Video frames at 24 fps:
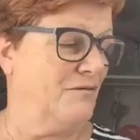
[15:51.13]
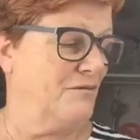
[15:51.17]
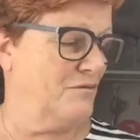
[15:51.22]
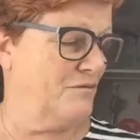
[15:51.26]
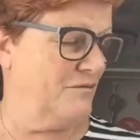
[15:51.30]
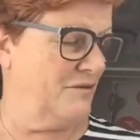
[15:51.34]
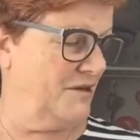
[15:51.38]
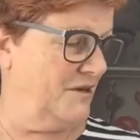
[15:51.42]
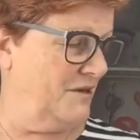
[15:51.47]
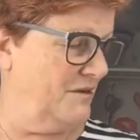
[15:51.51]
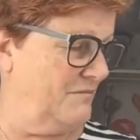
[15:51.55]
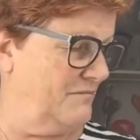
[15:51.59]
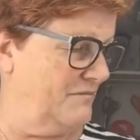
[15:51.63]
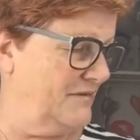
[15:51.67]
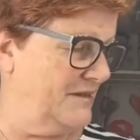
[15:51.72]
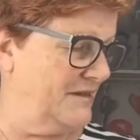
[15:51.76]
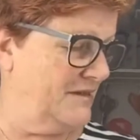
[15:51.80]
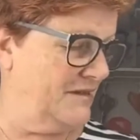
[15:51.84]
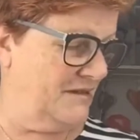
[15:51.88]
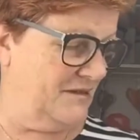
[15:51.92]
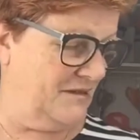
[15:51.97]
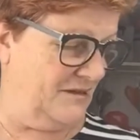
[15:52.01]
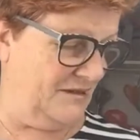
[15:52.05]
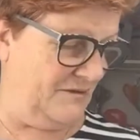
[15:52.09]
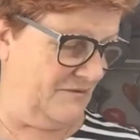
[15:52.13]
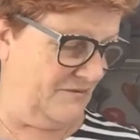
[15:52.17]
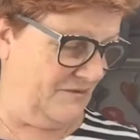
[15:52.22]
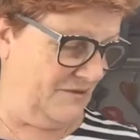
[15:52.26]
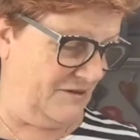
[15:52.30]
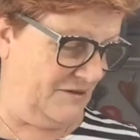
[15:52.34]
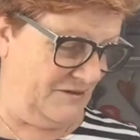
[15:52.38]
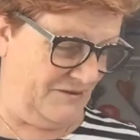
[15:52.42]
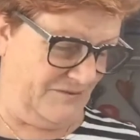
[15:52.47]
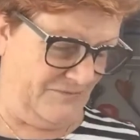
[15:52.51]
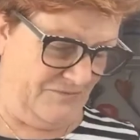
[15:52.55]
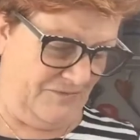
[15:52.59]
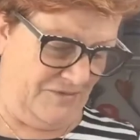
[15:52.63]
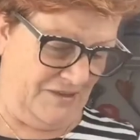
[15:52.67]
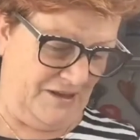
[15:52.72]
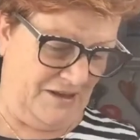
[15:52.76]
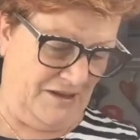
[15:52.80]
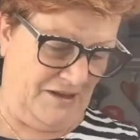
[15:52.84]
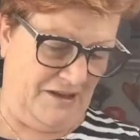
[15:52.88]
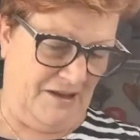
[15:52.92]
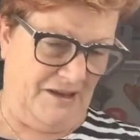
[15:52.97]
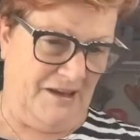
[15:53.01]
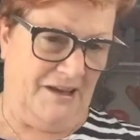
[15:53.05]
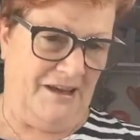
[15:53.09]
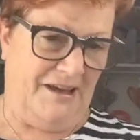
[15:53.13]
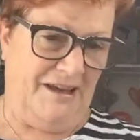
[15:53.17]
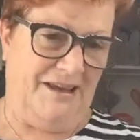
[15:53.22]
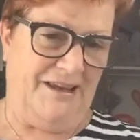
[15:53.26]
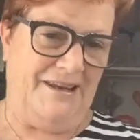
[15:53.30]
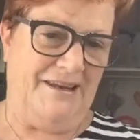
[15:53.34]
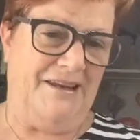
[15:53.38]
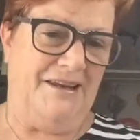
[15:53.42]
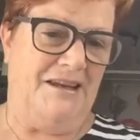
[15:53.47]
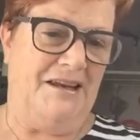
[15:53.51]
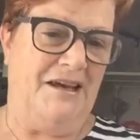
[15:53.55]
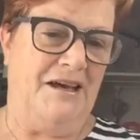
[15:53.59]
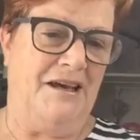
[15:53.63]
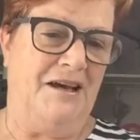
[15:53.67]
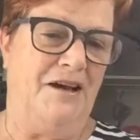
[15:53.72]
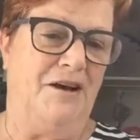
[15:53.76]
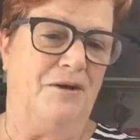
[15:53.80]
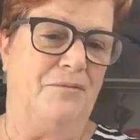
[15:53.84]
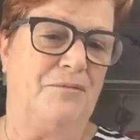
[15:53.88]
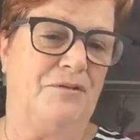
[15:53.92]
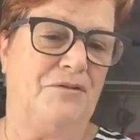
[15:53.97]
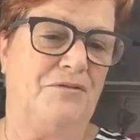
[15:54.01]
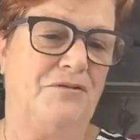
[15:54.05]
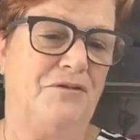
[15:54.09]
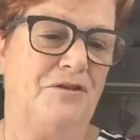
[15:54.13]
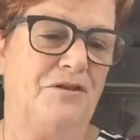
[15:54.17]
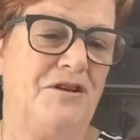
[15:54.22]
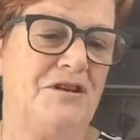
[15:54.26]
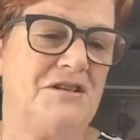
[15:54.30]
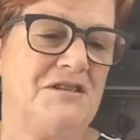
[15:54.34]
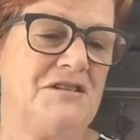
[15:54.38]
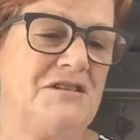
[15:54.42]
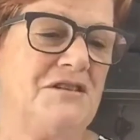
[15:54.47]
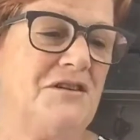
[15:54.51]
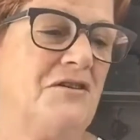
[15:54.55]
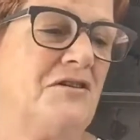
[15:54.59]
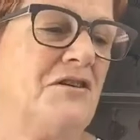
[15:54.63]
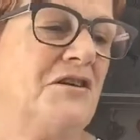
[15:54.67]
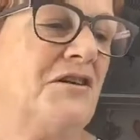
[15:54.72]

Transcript: what I've already received. Now, before I